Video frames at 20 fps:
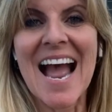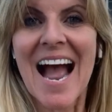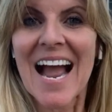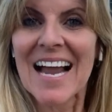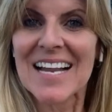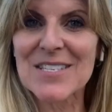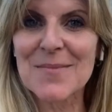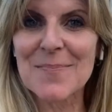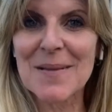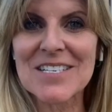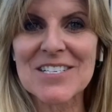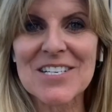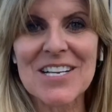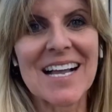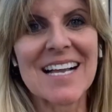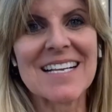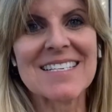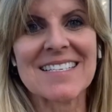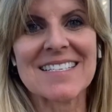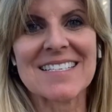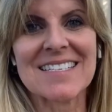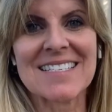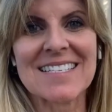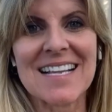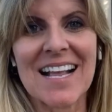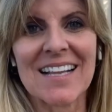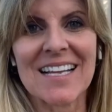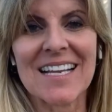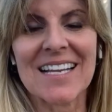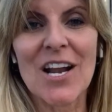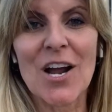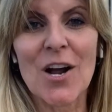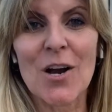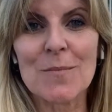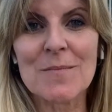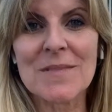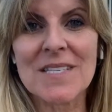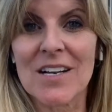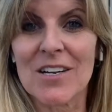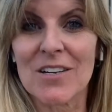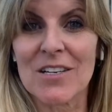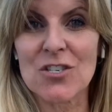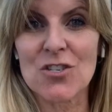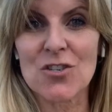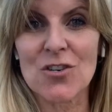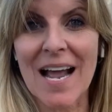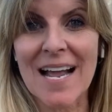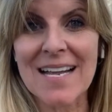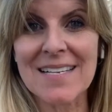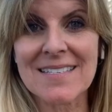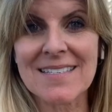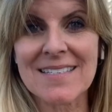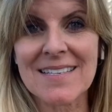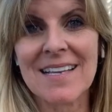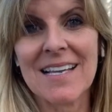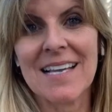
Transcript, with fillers: I specialize in selling homes that are in trust,